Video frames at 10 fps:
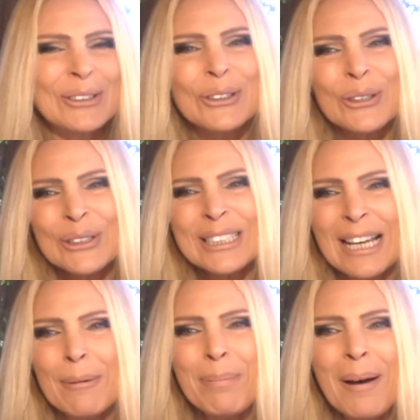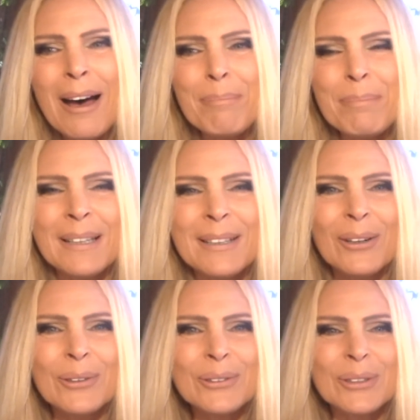to step up, you
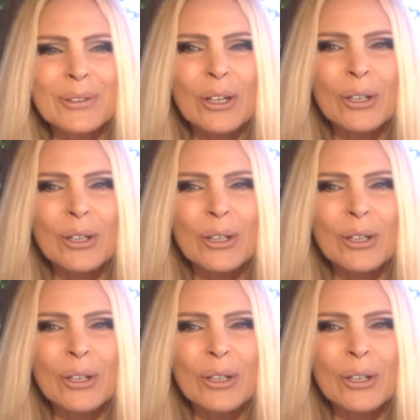know, to